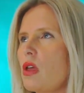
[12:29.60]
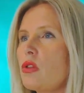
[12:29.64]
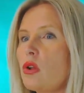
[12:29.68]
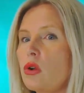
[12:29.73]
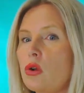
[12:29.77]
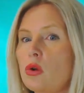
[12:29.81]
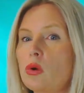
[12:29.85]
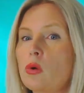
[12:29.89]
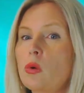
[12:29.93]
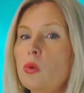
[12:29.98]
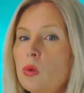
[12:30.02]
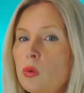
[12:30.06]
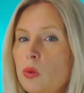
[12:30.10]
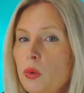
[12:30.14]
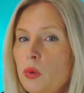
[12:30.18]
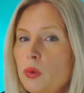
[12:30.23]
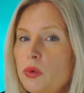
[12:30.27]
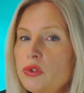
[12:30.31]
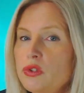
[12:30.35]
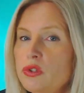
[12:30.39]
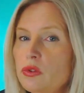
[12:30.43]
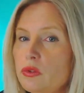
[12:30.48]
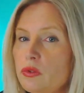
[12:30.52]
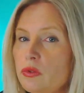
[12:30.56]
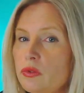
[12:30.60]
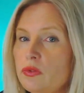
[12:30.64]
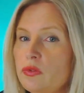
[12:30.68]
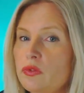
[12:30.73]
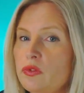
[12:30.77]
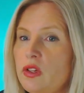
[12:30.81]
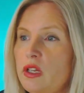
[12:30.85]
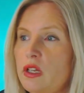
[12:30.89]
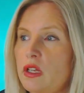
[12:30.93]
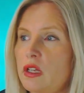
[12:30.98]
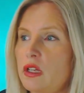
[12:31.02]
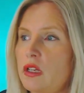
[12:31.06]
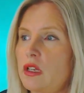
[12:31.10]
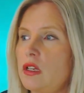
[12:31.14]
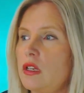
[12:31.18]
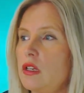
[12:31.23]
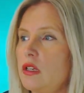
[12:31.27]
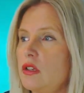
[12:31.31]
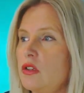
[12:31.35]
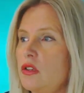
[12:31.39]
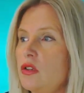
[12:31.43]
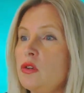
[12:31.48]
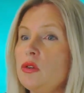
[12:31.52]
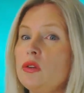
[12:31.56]
the laws of
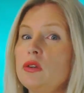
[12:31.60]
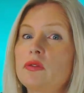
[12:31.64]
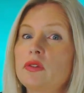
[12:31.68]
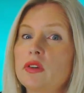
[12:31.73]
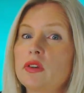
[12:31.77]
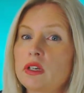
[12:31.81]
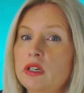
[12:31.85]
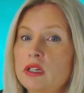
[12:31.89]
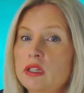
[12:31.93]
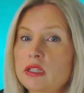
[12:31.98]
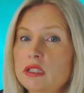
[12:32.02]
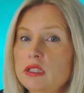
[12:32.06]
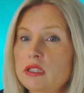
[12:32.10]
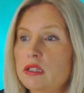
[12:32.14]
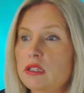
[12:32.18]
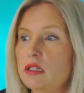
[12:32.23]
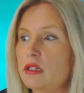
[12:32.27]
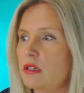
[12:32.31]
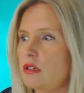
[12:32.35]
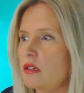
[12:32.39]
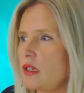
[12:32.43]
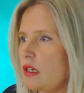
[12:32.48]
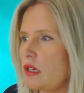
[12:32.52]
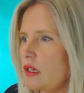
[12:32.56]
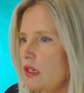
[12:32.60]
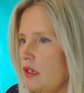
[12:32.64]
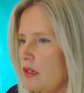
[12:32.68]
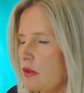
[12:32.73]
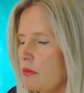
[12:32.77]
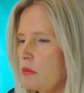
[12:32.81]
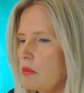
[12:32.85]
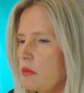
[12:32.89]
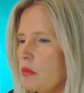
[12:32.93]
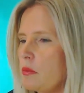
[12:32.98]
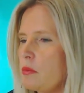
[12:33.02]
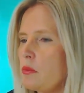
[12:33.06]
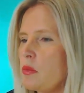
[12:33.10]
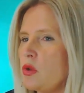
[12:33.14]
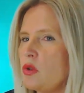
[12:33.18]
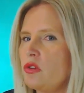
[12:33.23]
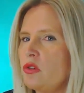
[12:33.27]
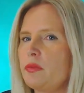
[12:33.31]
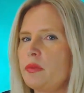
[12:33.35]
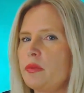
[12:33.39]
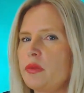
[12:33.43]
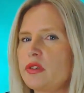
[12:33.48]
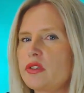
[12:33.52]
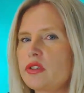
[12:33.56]
the universe and the
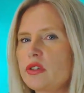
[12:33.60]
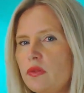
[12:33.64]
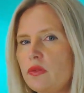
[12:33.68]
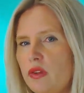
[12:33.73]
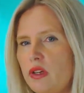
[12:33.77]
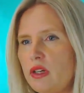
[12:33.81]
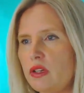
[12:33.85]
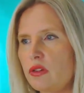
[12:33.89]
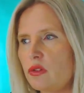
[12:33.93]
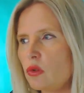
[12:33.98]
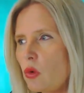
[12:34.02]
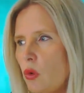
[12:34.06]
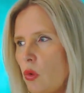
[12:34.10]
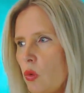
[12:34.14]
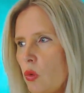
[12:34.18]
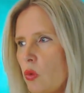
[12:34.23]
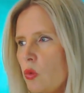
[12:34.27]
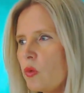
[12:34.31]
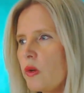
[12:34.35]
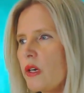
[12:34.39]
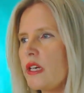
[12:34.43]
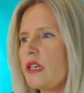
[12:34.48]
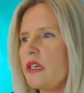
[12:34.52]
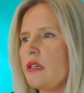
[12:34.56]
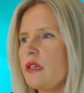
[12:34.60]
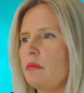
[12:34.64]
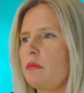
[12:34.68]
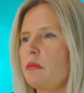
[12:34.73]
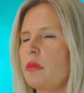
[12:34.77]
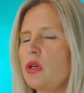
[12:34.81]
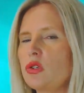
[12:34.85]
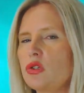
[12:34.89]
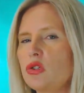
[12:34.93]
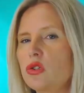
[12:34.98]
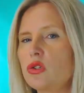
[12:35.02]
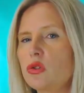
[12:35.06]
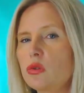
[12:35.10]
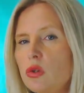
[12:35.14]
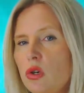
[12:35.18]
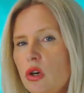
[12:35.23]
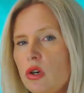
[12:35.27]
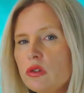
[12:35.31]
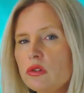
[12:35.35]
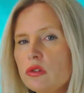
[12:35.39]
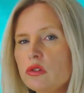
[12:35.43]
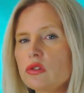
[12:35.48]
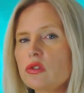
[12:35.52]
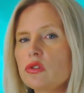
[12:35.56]
movement of things are already in motion. You
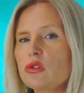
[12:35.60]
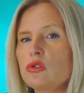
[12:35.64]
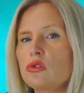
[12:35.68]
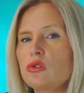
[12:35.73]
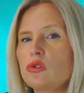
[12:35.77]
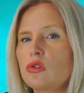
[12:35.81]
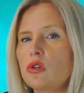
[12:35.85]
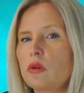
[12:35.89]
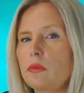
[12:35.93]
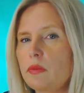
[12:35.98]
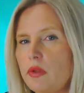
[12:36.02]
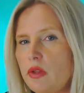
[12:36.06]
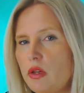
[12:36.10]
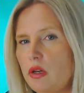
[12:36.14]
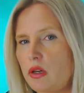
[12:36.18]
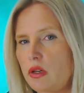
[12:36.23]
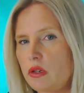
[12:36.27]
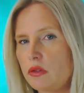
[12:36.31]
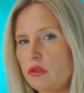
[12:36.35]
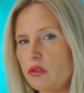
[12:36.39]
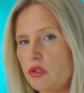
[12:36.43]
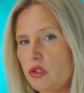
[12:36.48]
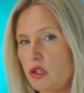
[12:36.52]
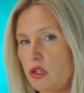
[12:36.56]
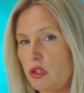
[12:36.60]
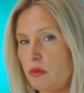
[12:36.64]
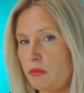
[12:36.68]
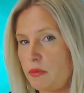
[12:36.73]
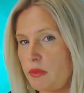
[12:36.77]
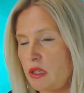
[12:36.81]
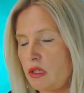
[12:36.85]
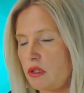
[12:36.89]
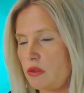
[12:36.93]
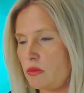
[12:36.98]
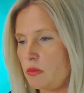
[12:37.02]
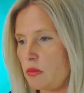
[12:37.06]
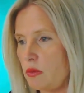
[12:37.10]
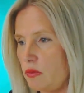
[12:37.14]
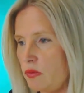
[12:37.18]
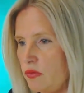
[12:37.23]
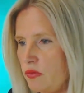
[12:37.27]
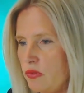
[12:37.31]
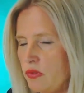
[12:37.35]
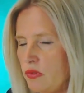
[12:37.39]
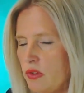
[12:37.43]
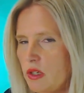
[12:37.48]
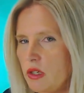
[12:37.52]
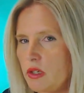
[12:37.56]
can't stop those, so you may as well
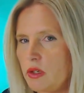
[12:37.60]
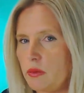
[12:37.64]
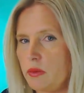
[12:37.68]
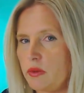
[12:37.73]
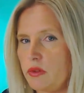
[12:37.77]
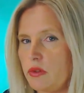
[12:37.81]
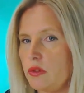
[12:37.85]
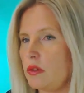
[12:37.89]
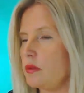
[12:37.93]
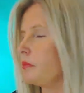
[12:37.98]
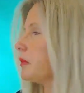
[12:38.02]
flow with